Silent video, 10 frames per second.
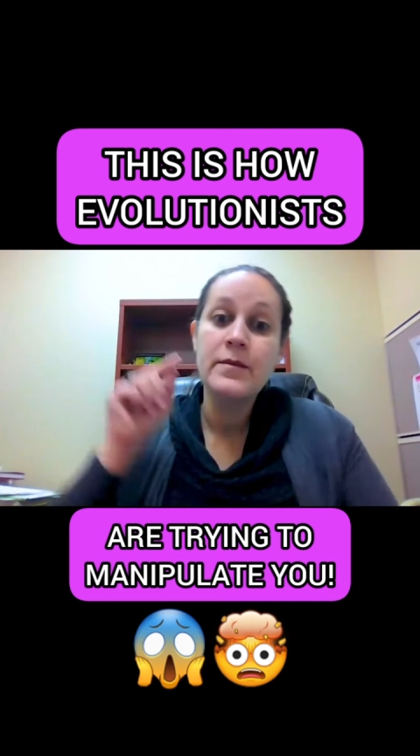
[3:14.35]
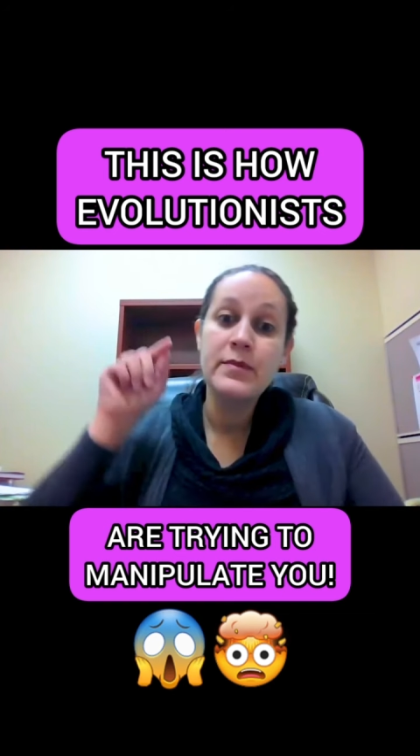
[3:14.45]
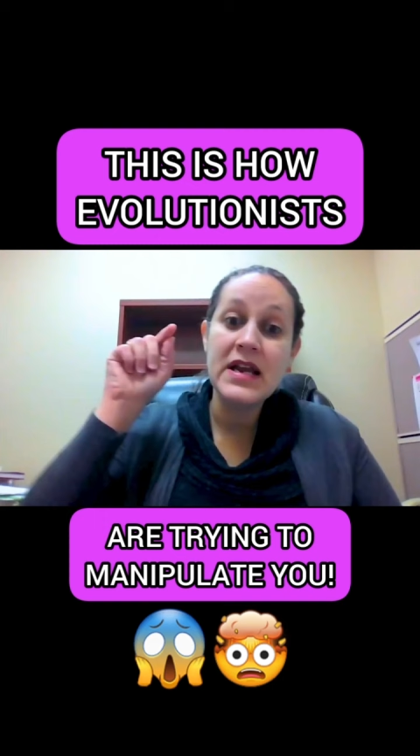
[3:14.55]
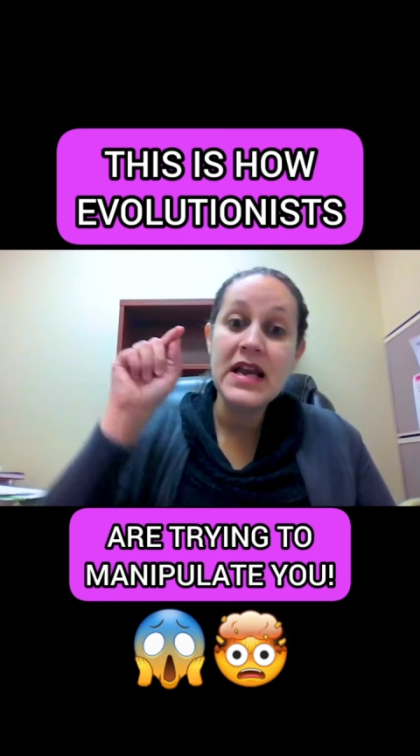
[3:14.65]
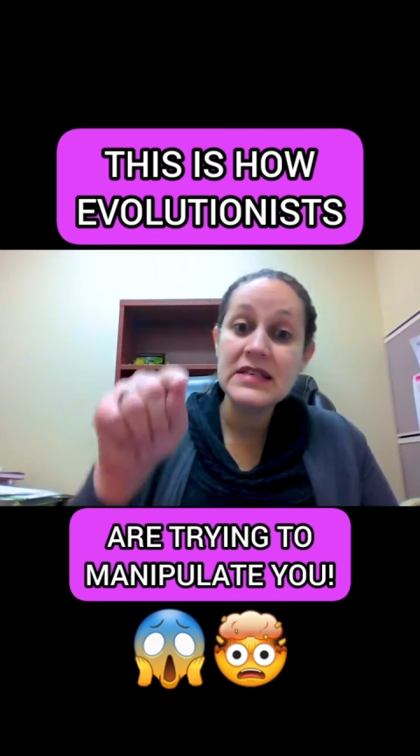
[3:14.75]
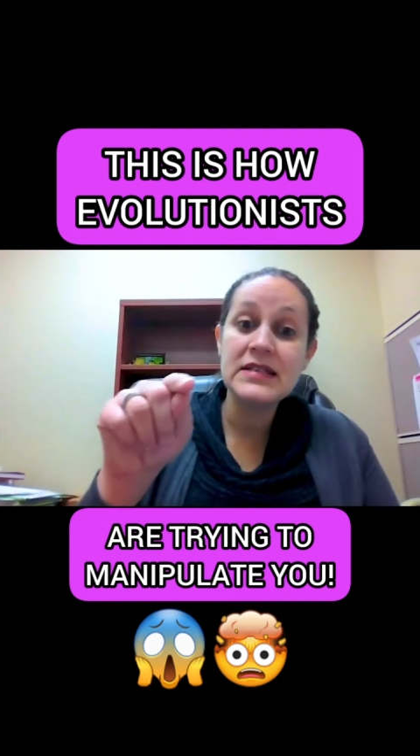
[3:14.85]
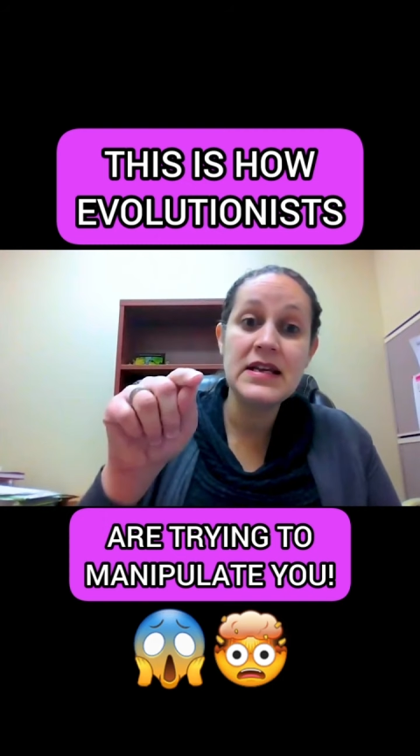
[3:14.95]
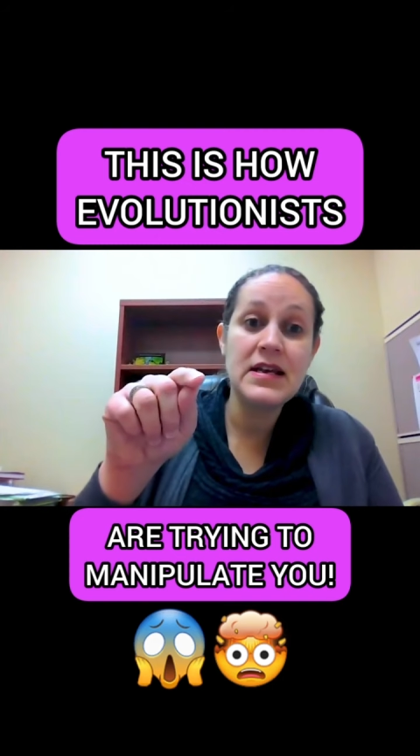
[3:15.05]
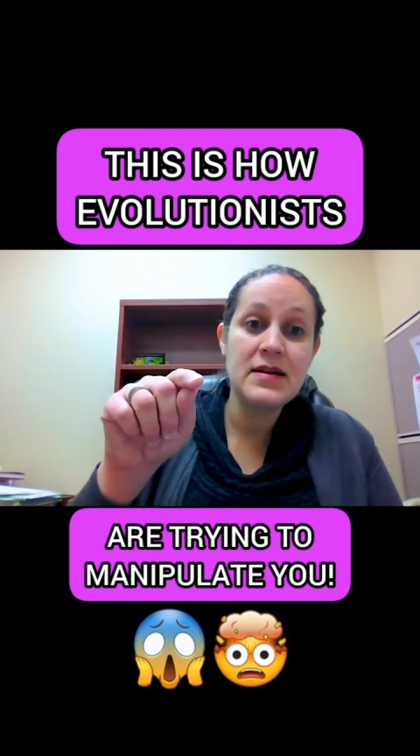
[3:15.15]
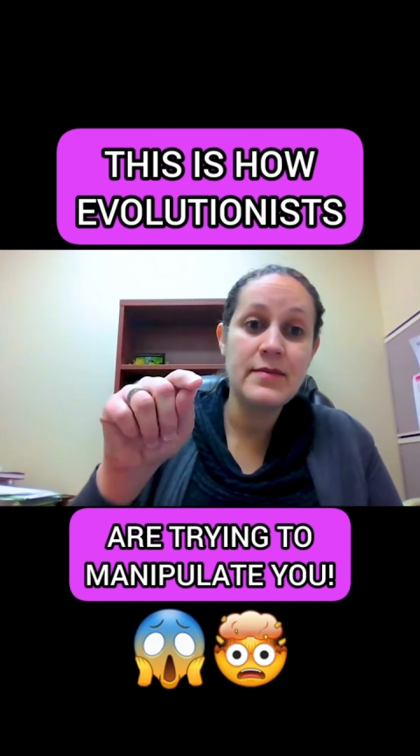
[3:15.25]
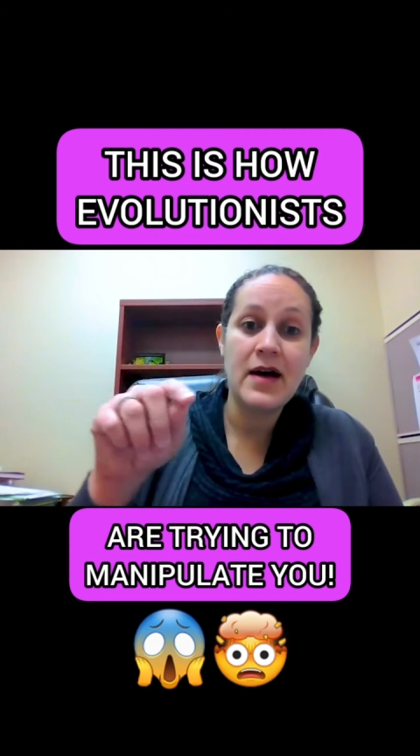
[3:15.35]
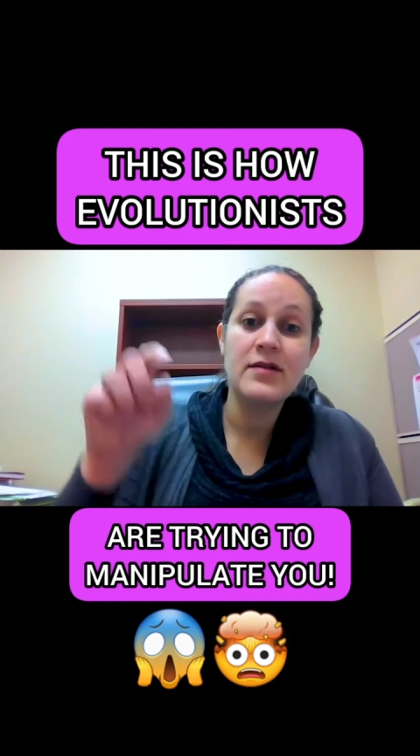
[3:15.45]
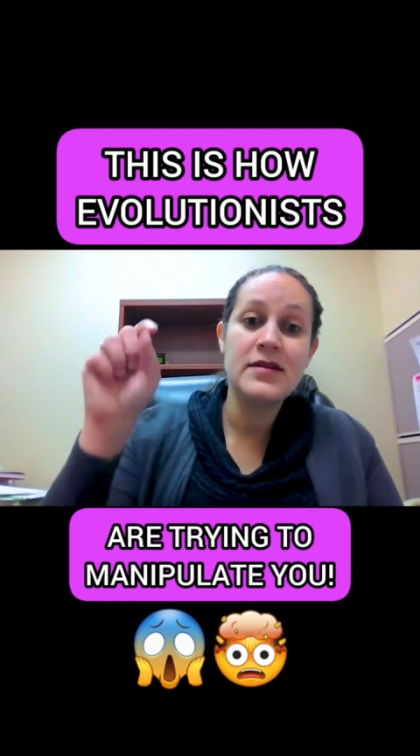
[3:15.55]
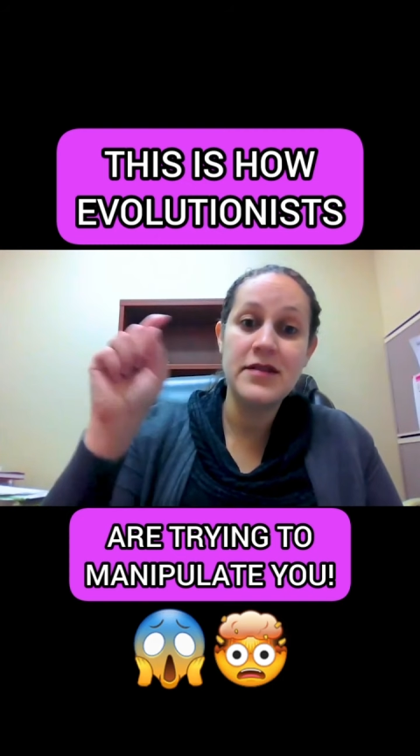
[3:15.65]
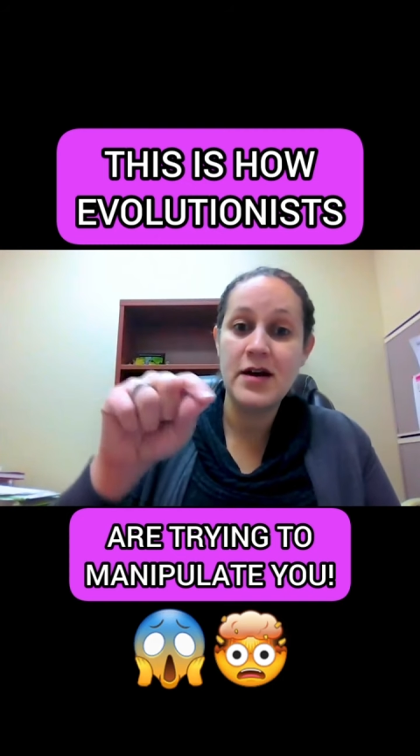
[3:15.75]
but he's thinking
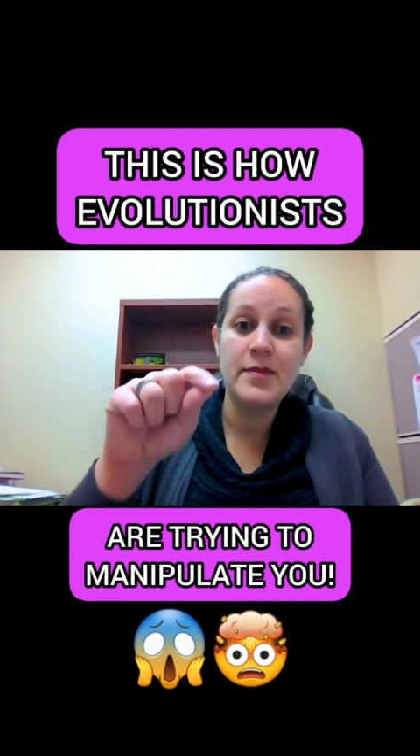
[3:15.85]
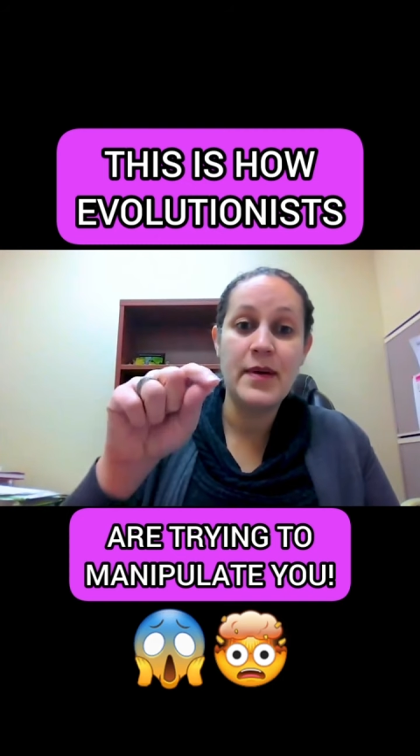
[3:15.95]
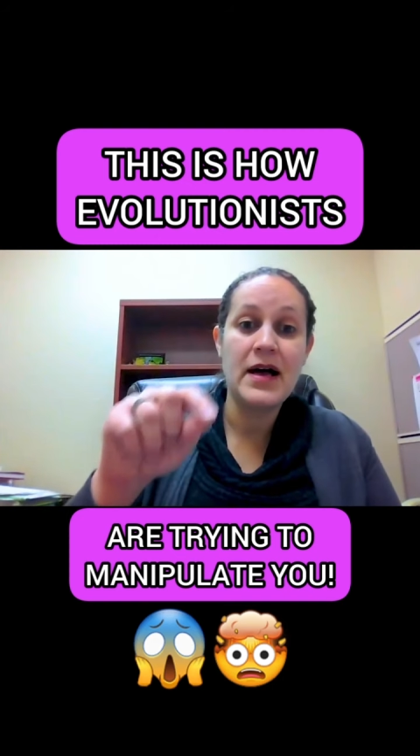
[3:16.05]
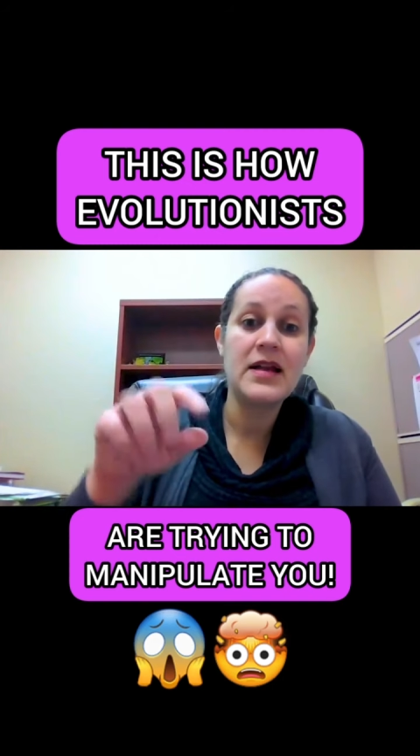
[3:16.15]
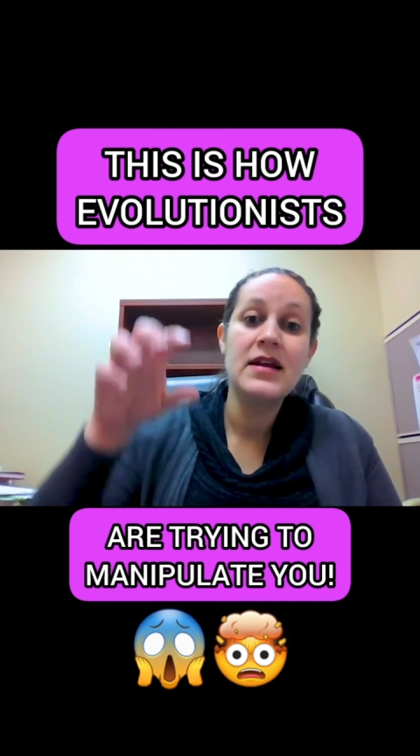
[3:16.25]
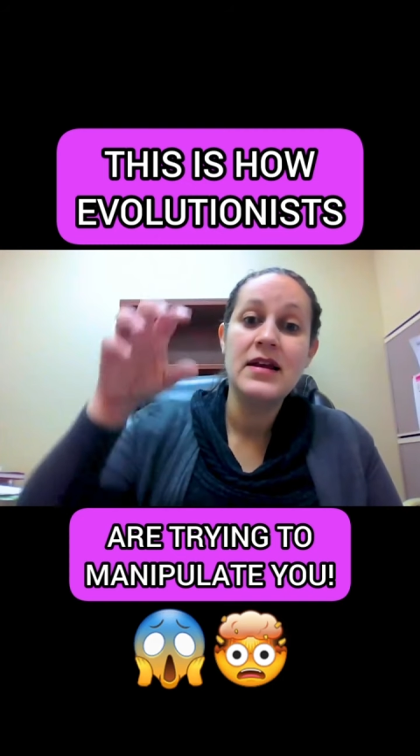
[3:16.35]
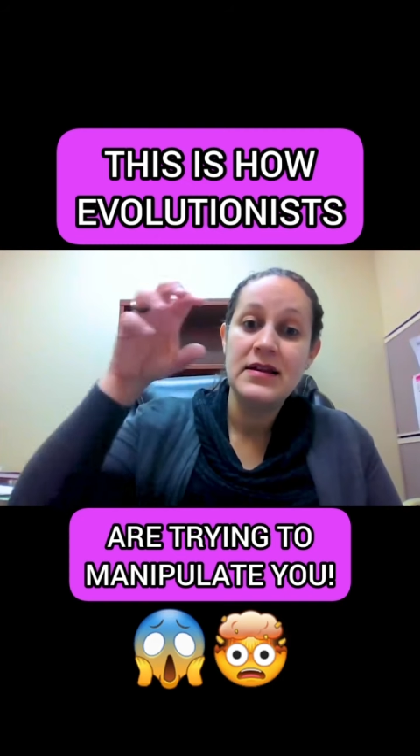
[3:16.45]
about theropod,